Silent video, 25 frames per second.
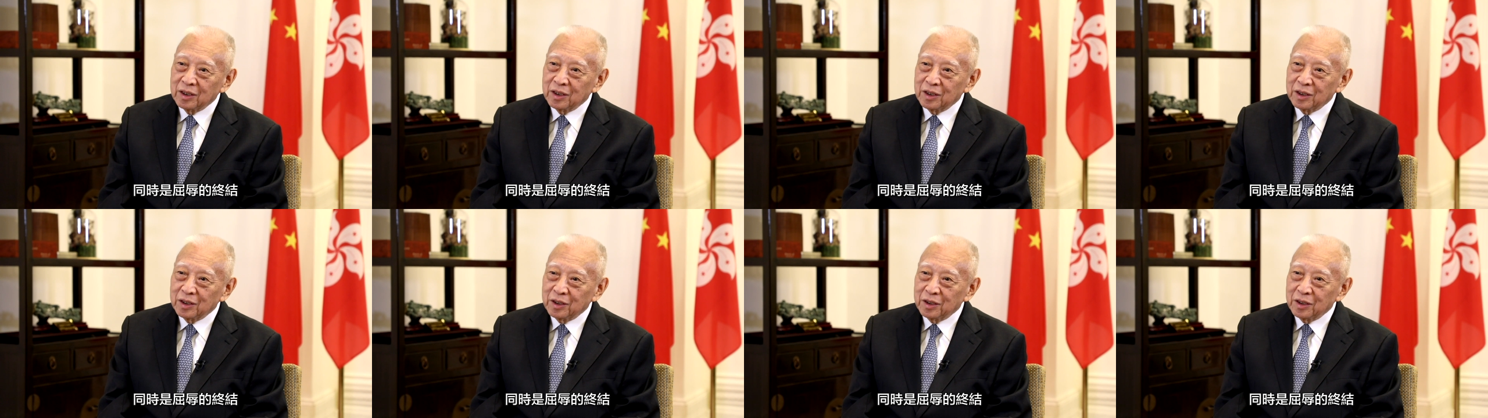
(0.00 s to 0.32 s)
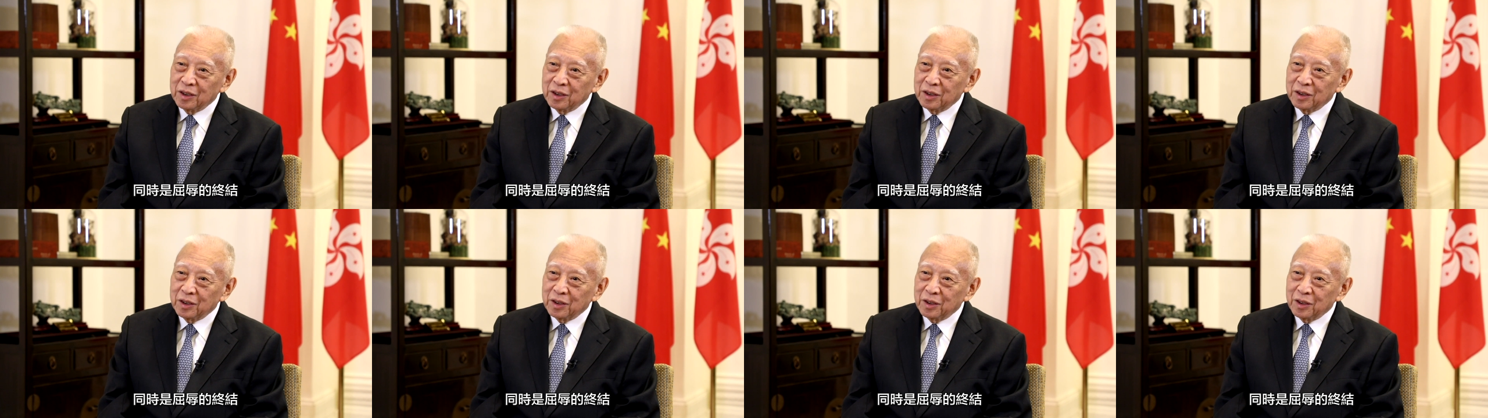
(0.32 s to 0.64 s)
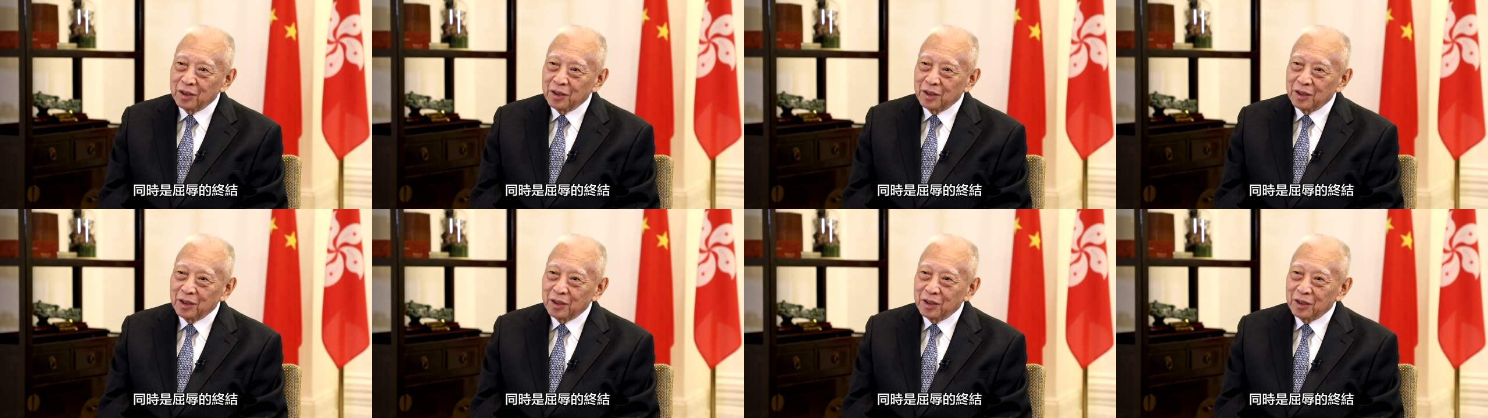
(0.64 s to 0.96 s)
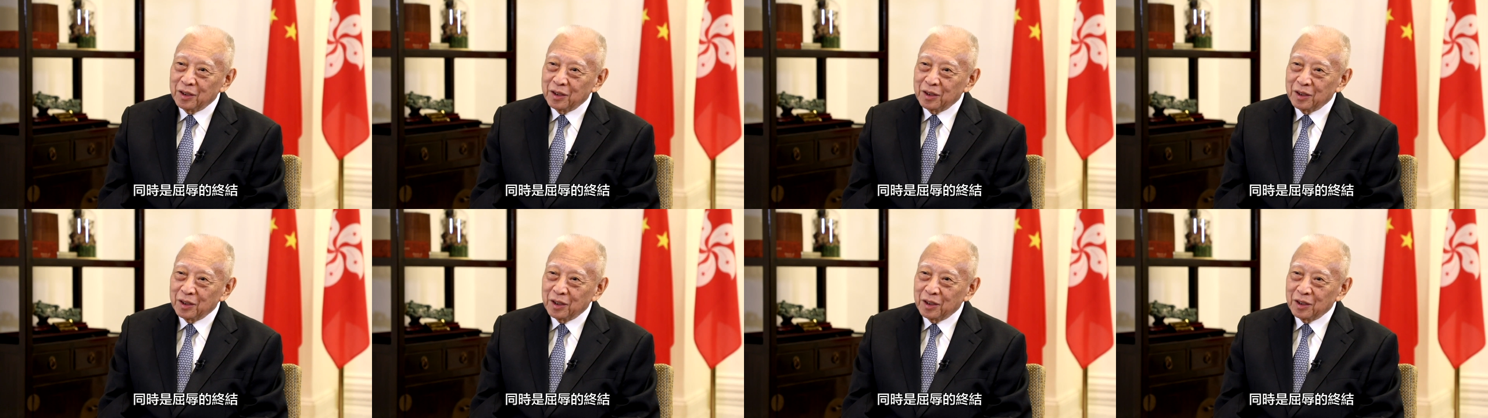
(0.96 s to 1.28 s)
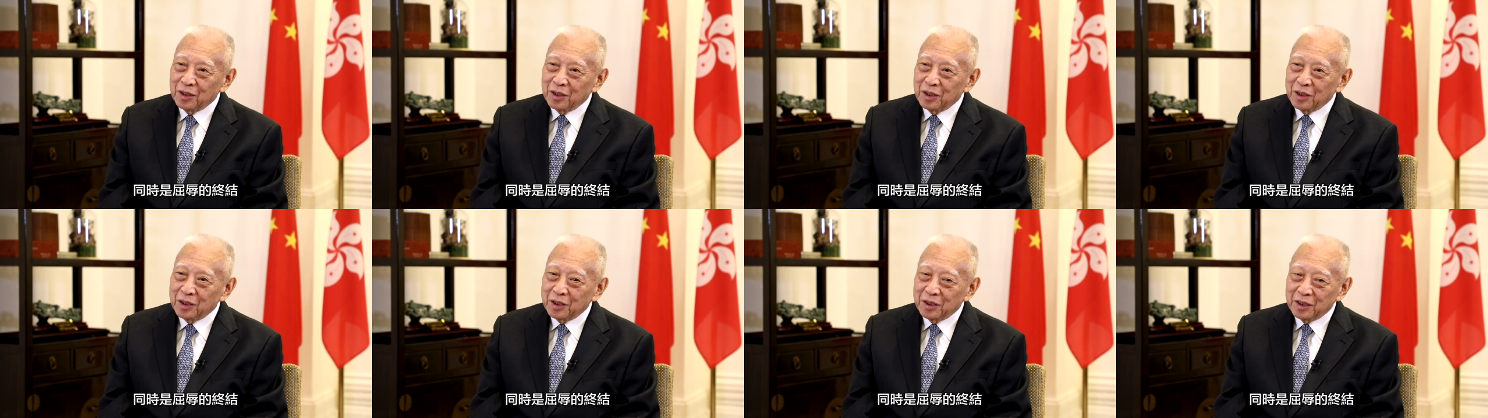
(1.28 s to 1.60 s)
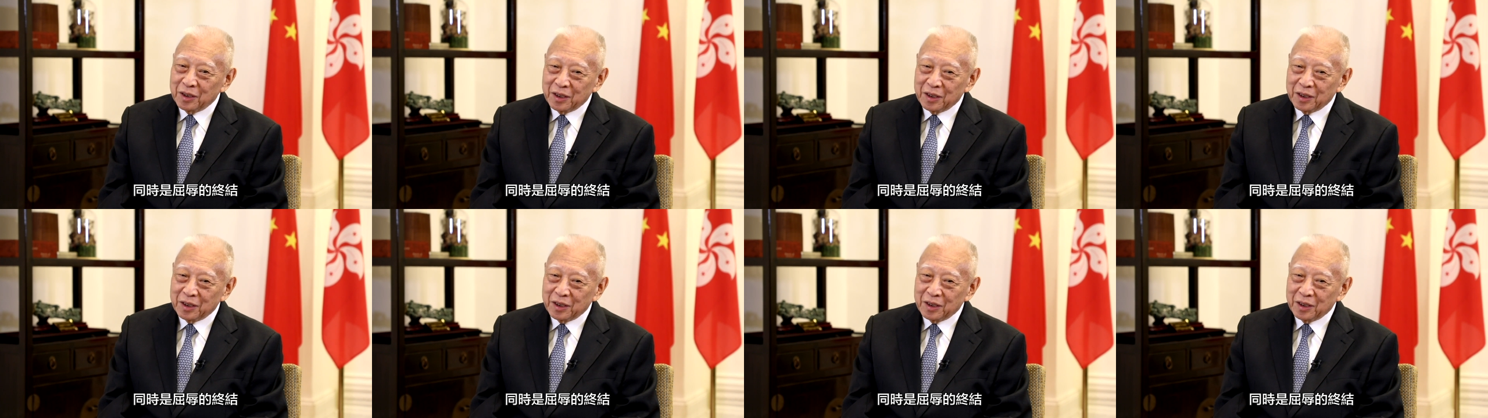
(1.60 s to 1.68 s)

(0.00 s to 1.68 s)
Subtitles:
(no one is talking)